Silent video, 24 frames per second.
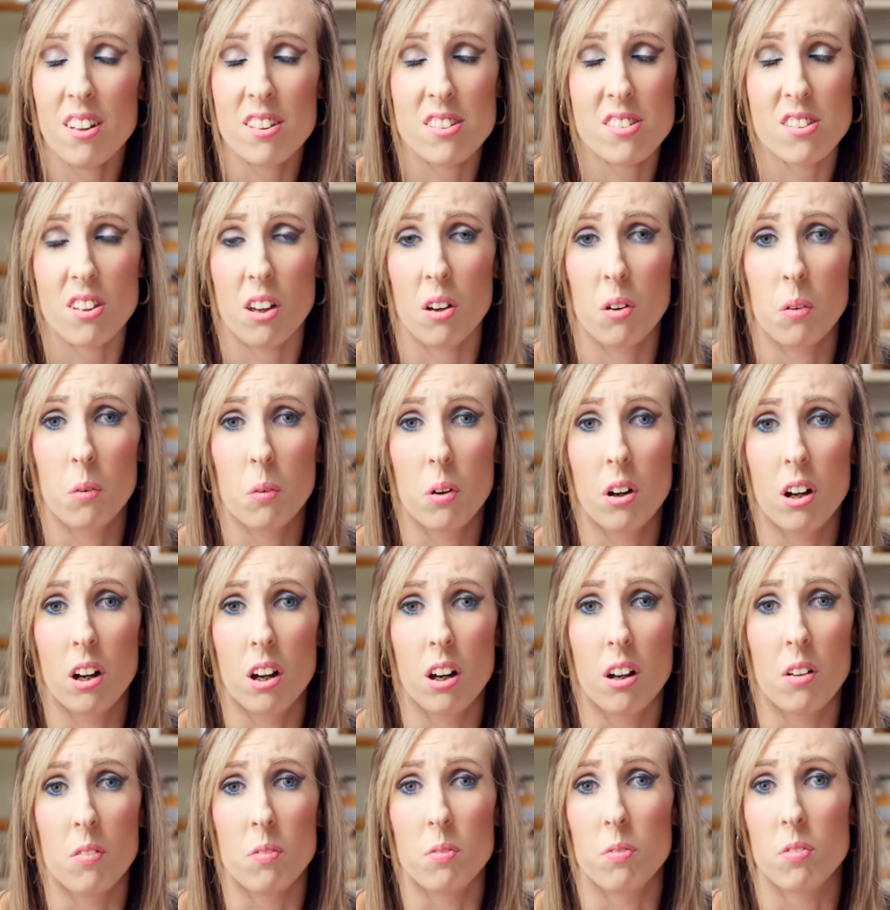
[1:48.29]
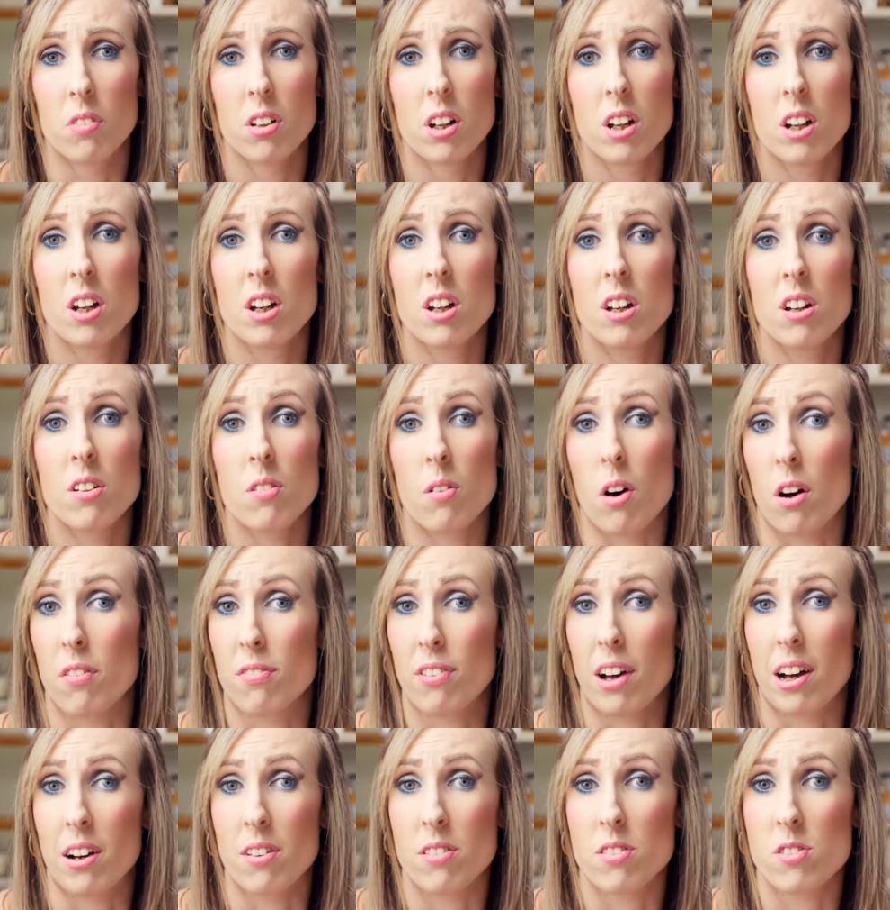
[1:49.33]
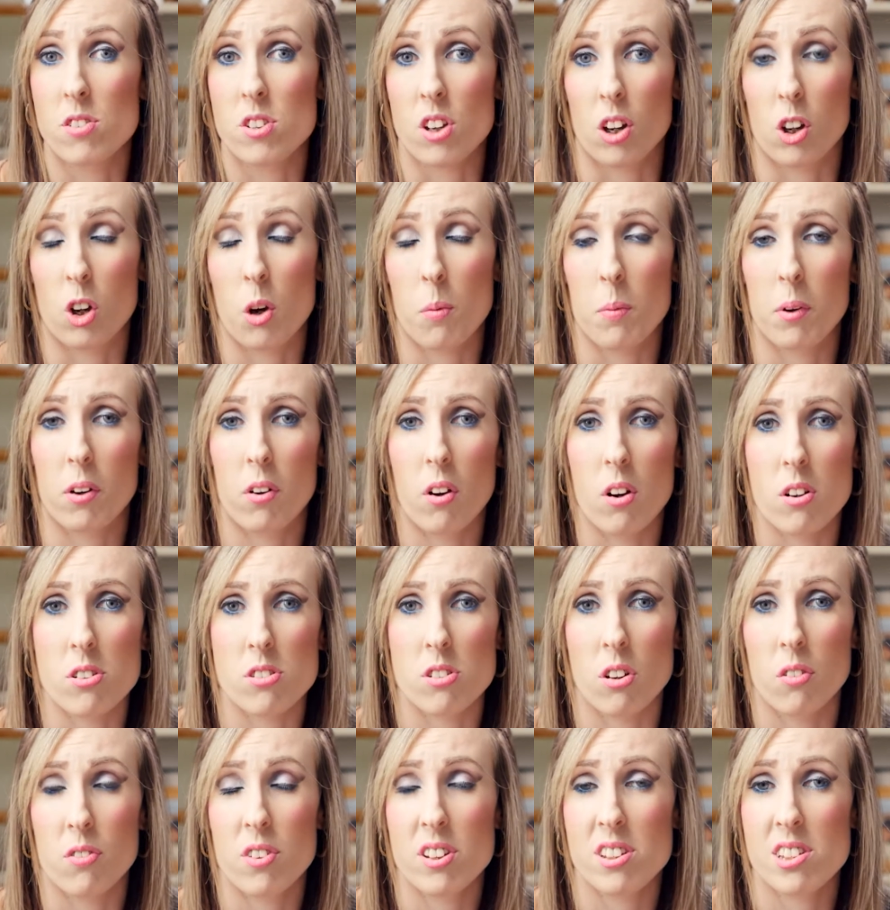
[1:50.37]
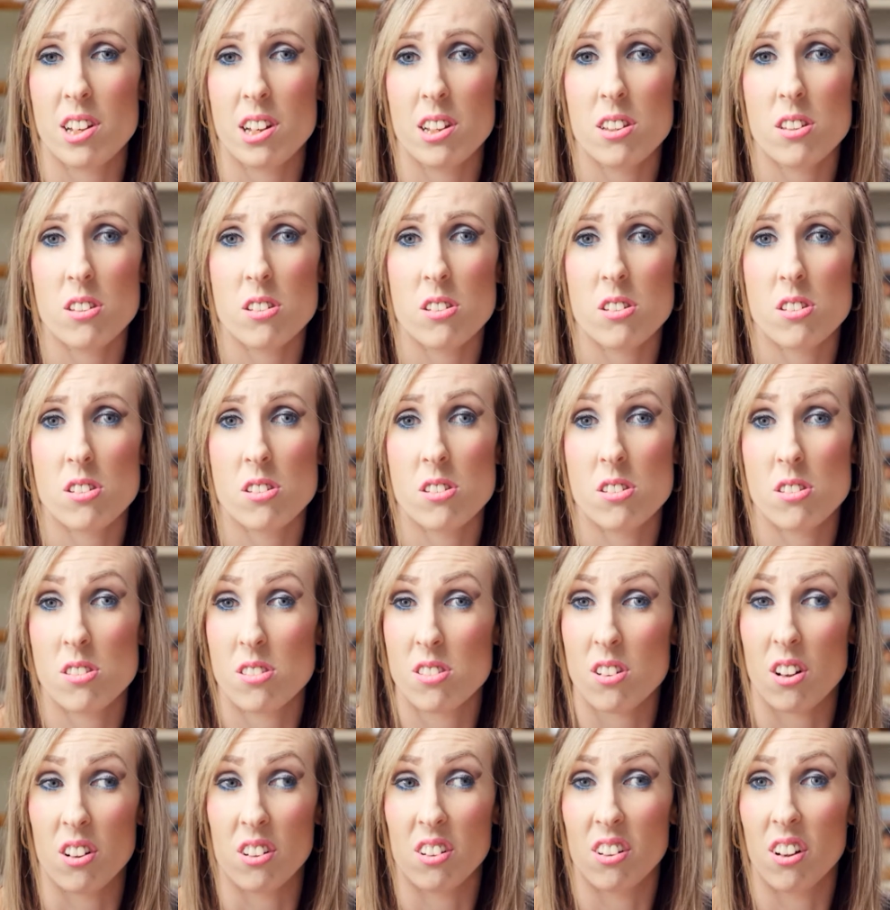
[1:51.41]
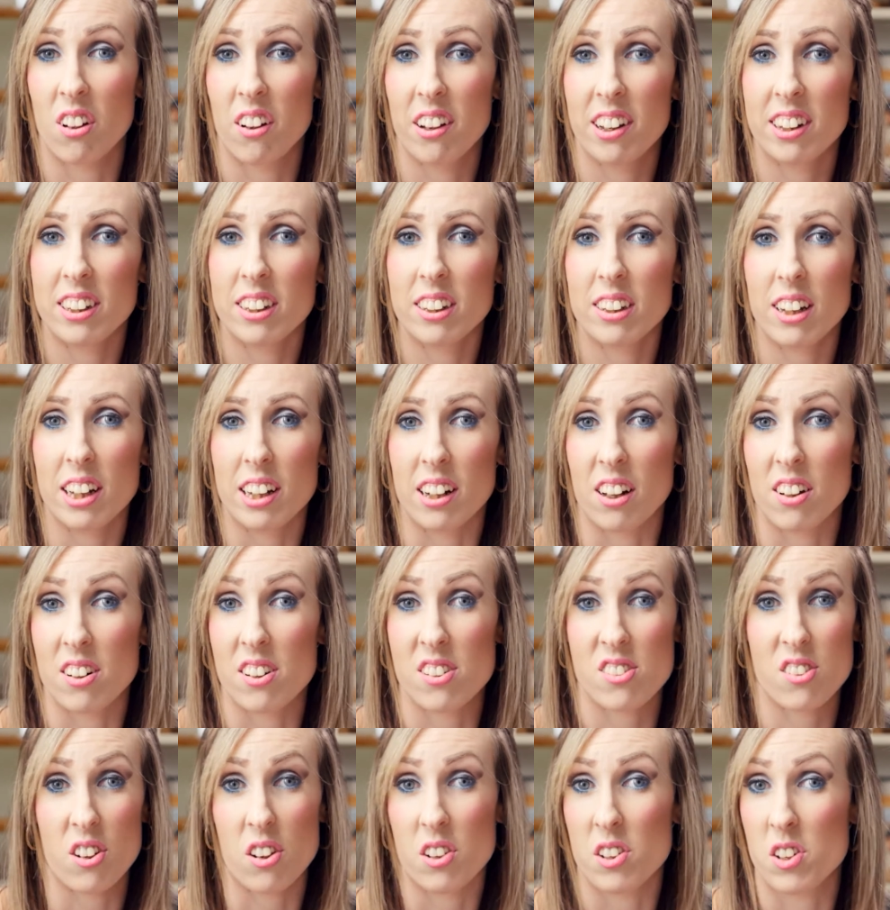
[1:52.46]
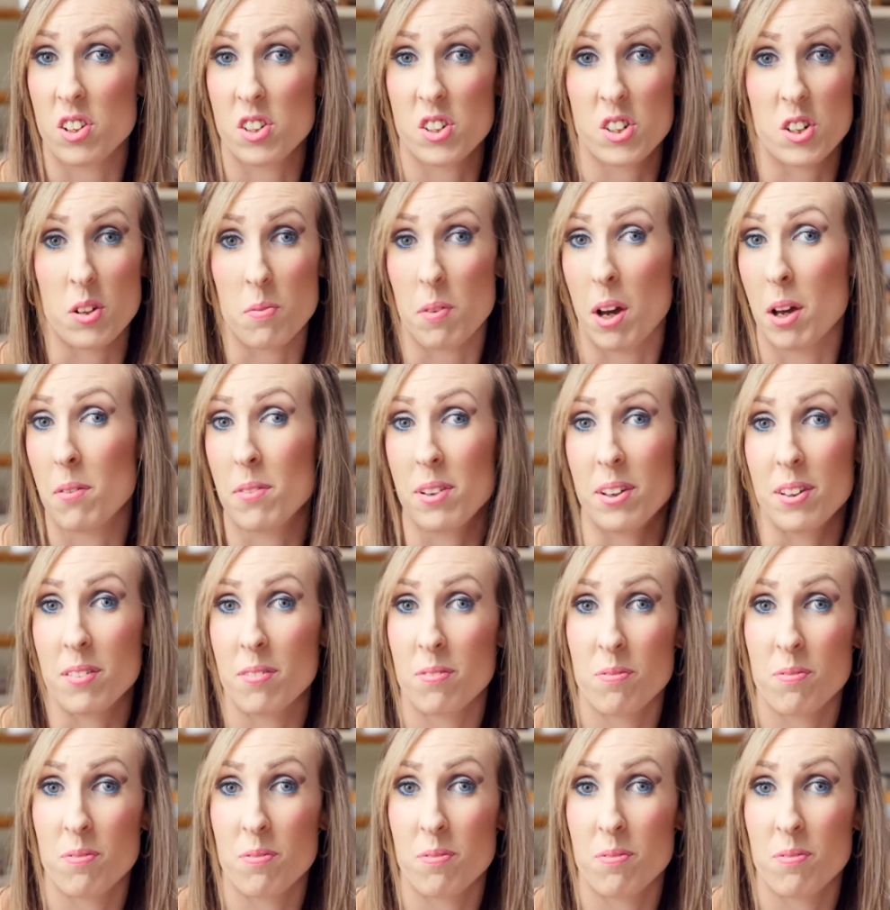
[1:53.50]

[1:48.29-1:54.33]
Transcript: So I come across OvuSense online, and I decided to maybe,